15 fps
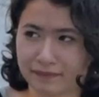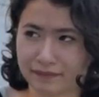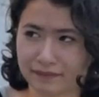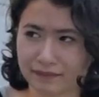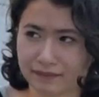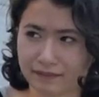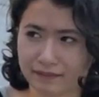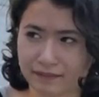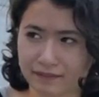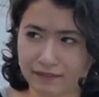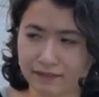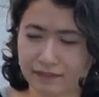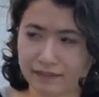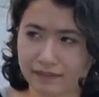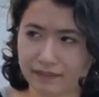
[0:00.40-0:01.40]

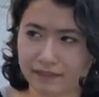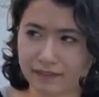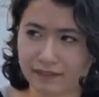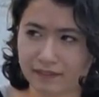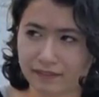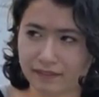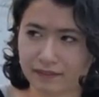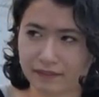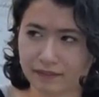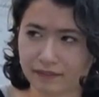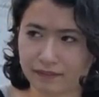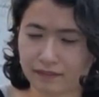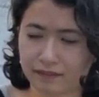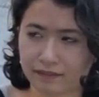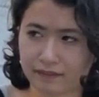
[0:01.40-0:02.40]

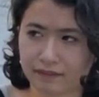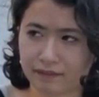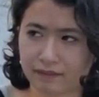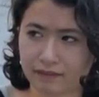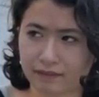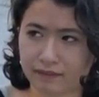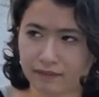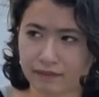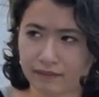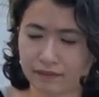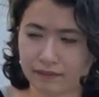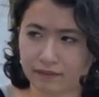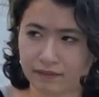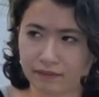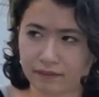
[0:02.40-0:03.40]

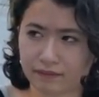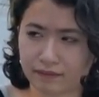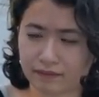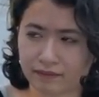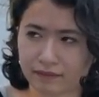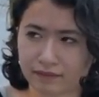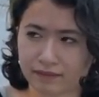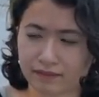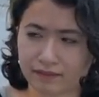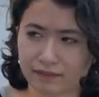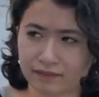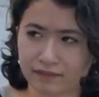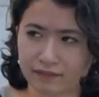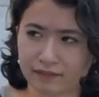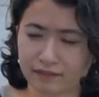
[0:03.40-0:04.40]

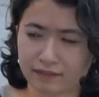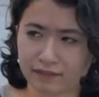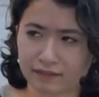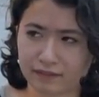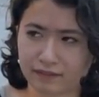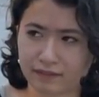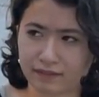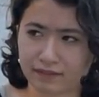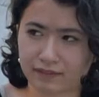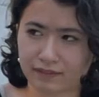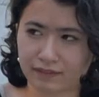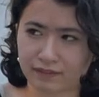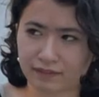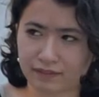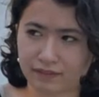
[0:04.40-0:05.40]

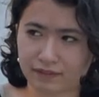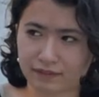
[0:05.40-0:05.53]
No words are spoken by the person on screen.